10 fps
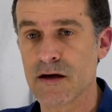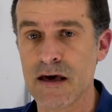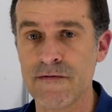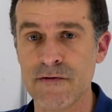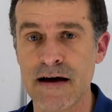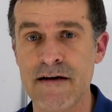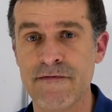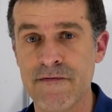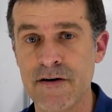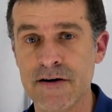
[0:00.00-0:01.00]
If you
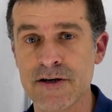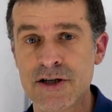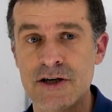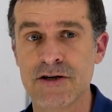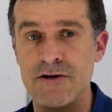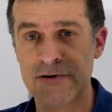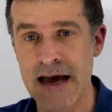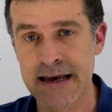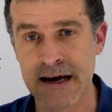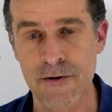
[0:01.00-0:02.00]
have furniture and you're
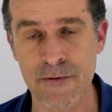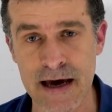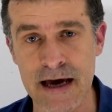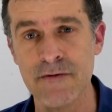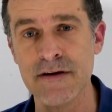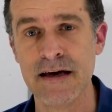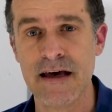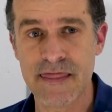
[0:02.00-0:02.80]
dragging it around,